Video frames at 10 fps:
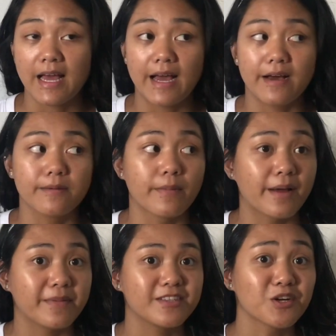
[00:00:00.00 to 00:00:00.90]
I
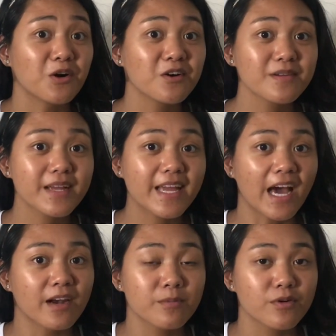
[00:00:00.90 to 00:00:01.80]
mean, don't hold me
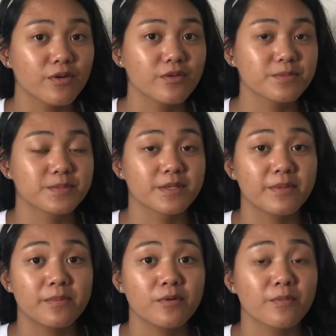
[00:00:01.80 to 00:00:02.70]
accountable. Some
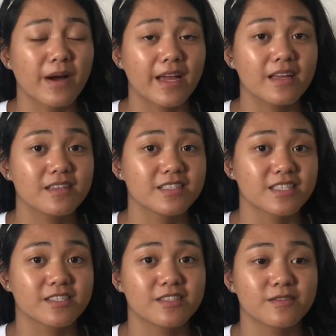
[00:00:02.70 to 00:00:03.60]
people might
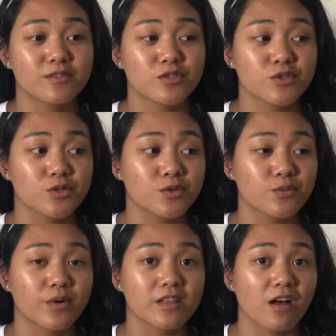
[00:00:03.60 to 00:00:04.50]
just do
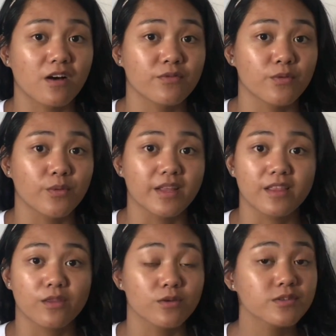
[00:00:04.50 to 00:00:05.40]
well off with
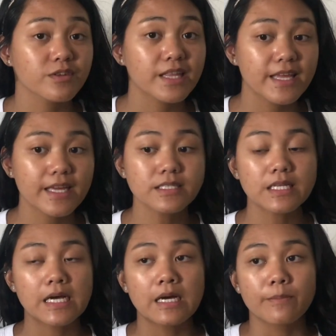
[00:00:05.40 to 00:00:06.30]
those 3 things,
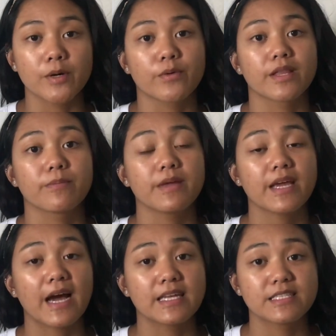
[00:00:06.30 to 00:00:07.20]
but with me,
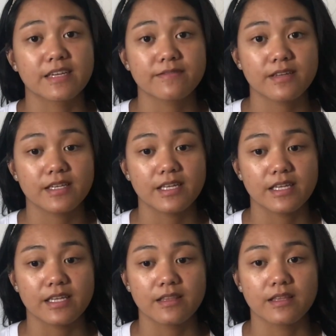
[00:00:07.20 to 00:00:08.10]
I definitely
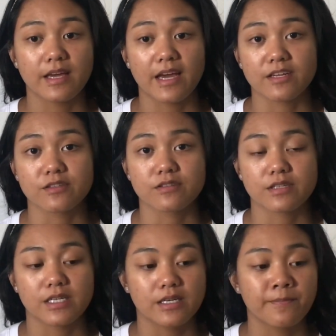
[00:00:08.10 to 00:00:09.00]
needed the
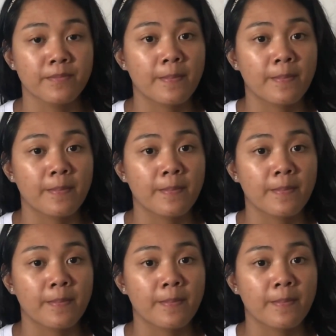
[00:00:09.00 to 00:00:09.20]
extra